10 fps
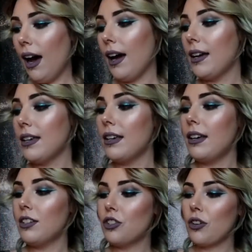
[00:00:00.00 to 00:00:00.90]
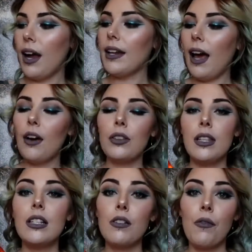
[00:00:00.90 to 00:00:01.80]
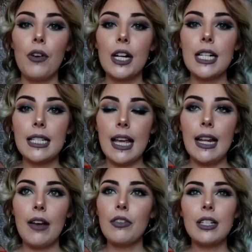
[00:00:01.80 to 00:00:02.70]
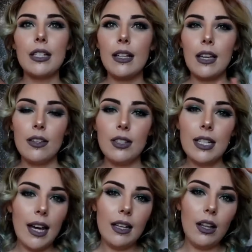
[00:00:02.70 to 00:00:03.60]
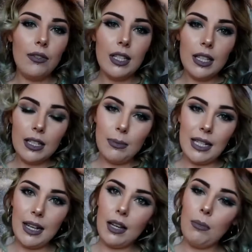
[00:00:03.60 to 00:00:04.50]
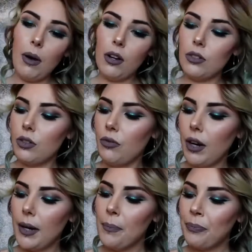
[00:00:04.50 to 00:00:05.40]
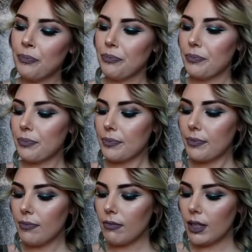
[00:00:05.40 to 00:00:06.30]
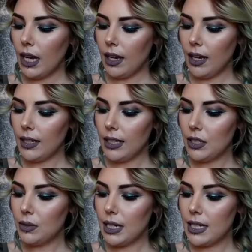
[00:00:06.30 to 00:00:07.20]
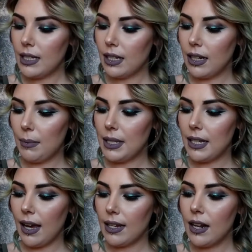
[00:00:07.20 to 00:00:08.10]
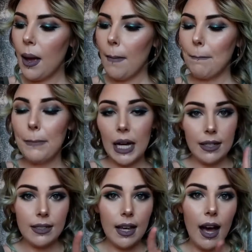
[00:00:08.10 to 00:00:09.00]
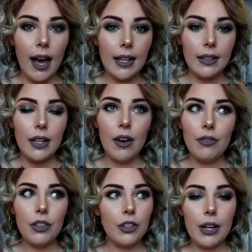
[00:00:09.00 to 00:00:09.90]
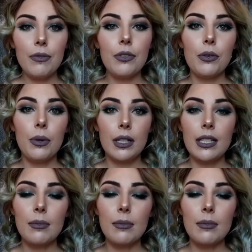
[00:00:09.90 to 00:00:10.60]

I tried out this first, and ever since I used it, I loved it. This is my second bottle so far, and this one is the clementine, but I love the grapefruit one.